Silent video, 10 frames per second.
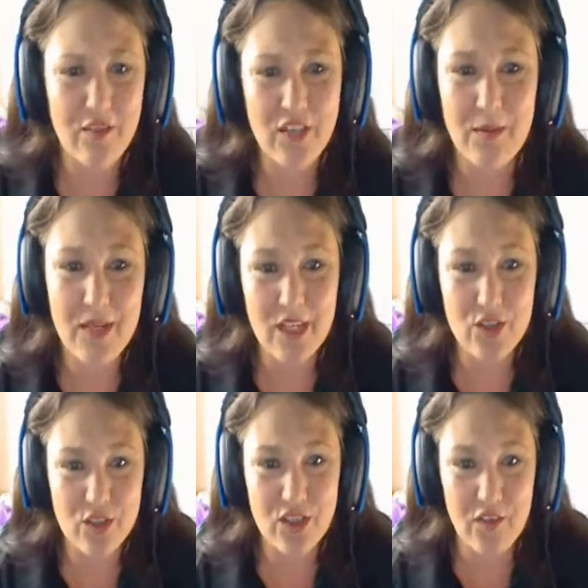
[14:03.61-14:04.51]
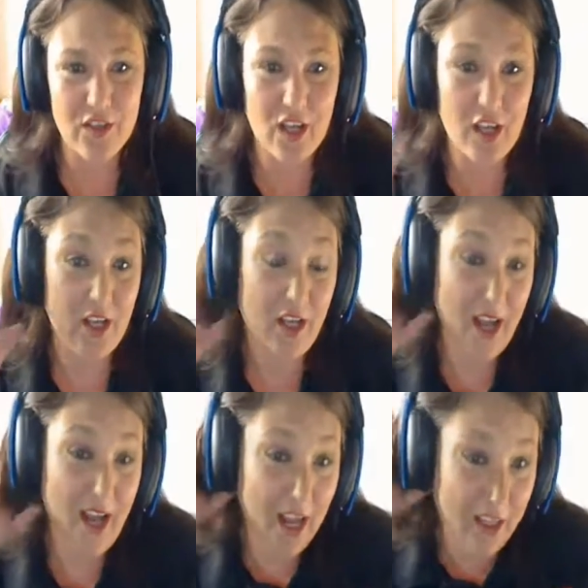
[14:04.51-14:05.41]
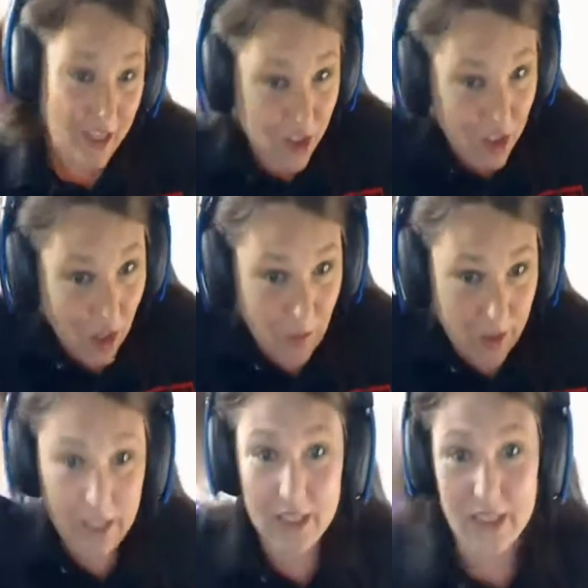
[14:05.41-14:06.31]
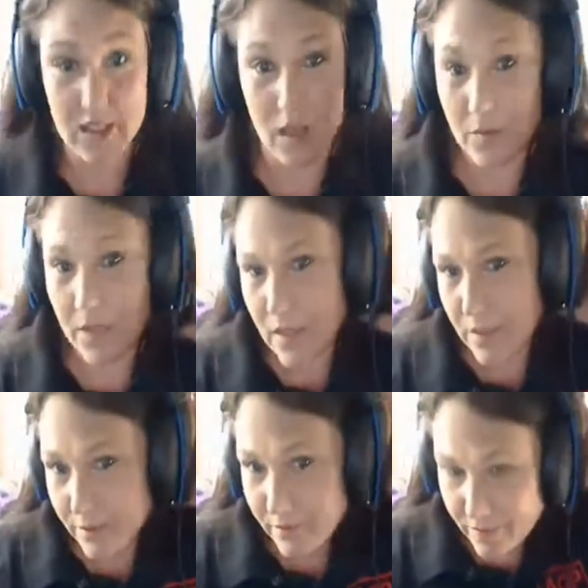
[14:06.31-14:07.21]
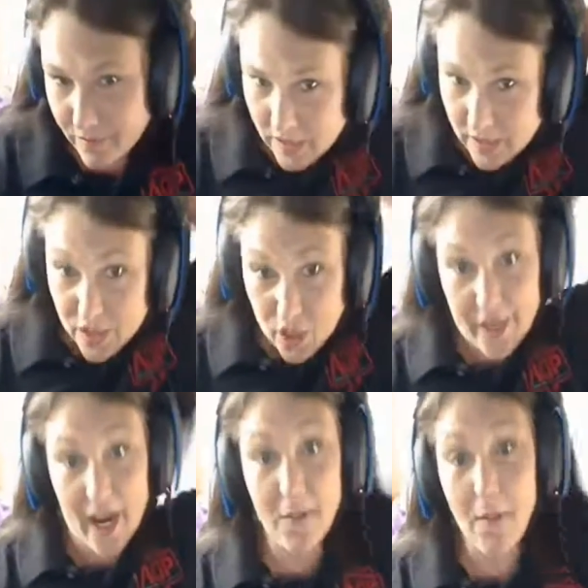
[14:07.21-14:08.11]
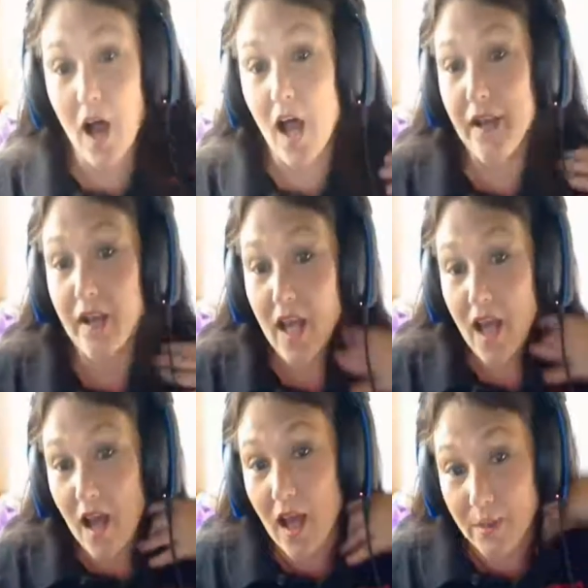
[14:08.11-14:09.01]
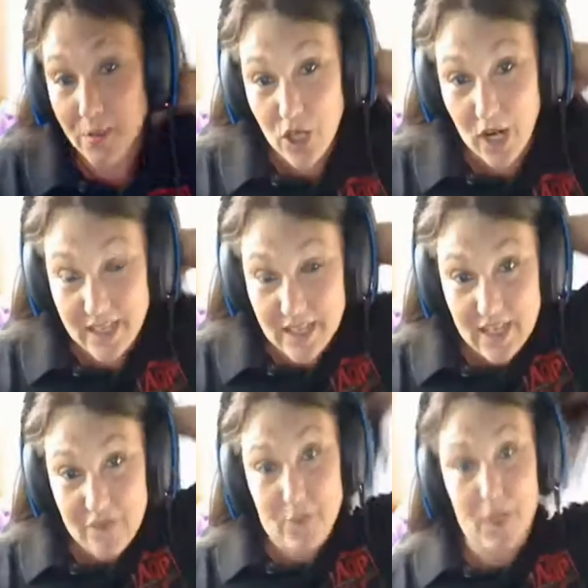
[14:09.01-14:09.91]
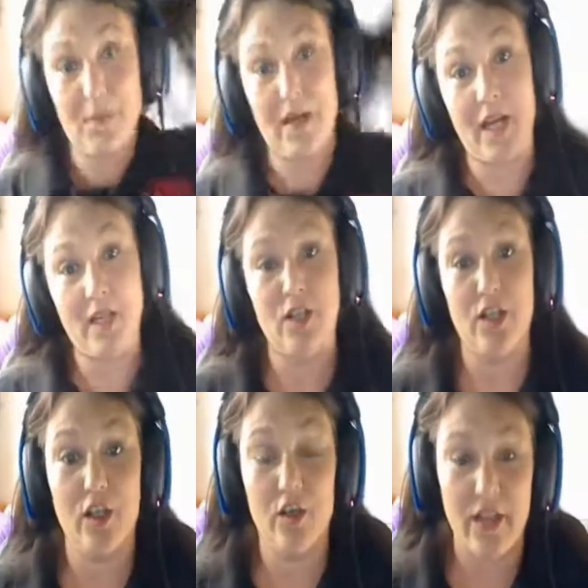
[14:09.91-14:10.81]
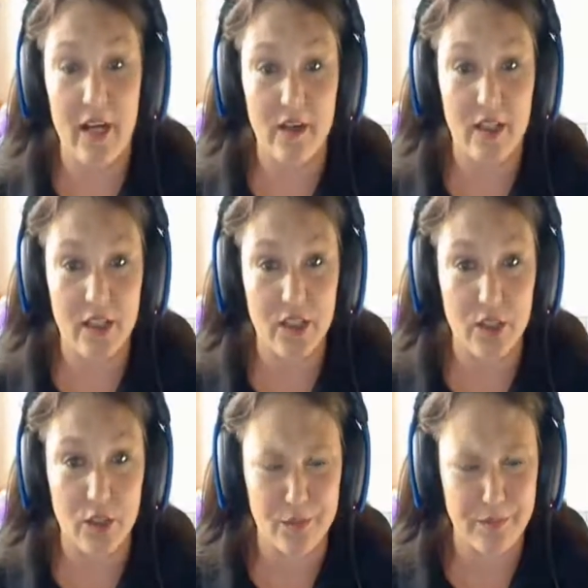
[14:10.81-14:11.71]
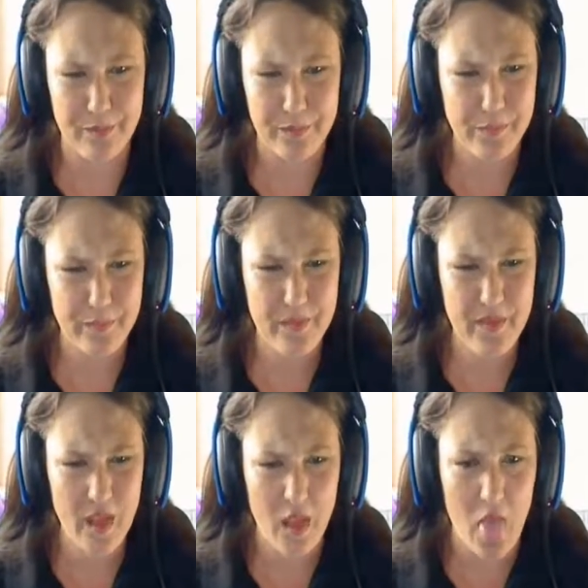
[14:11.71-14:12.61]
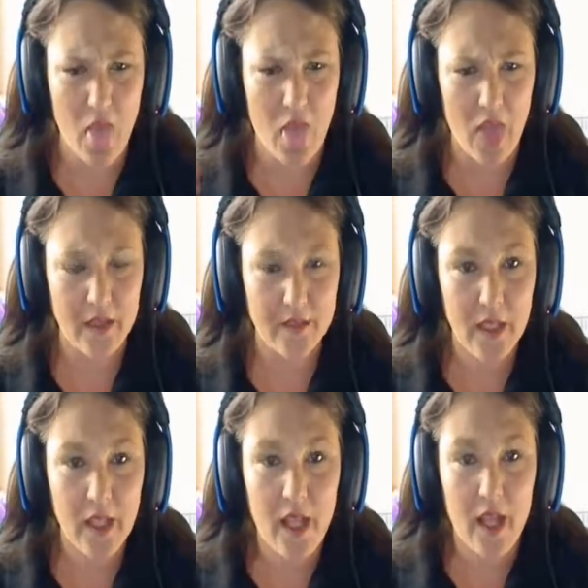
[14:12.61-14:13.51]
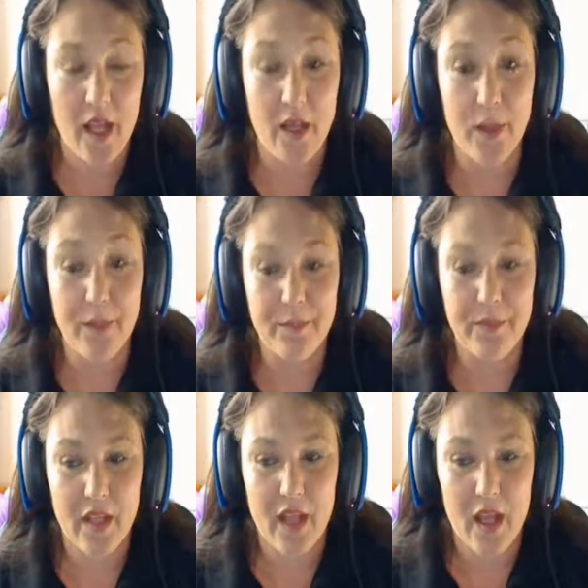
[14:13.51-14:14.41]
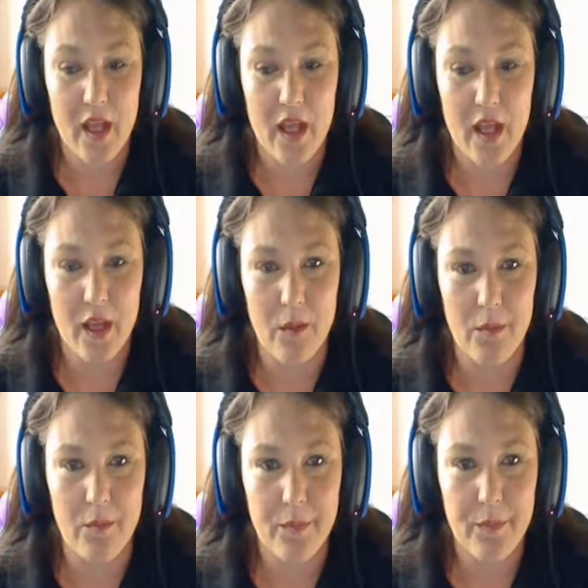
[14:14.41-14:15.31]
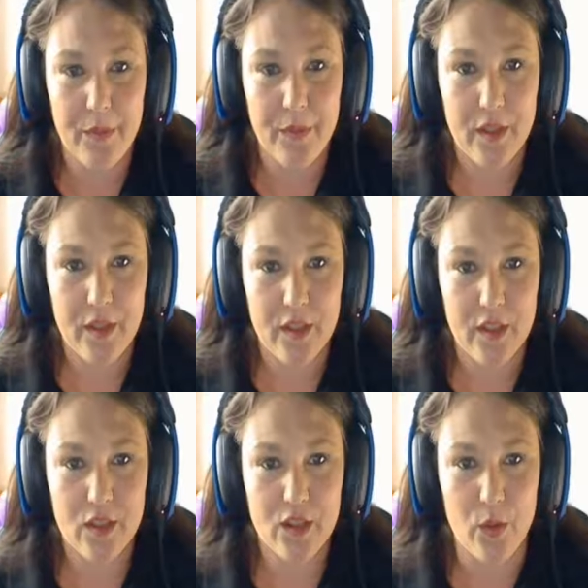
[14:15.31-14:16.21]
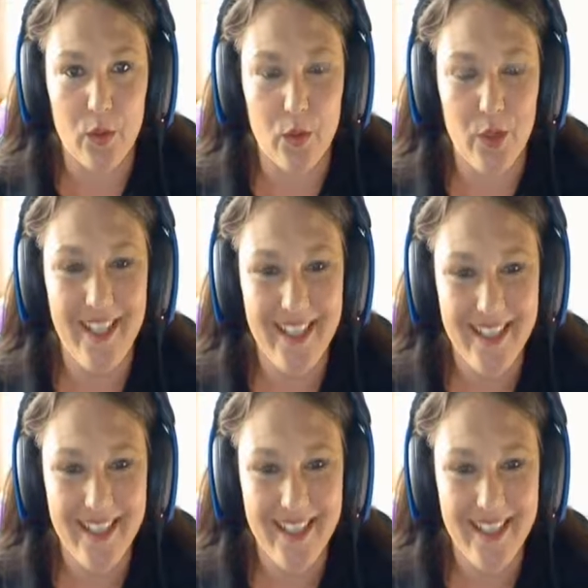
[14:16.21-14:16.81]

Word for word: have time to get your stuff done. And then you start running into zombies. And sorry, I'm hot. I'm trying to save money by not turning on the air conditioner. Yeah. Anyway, um... so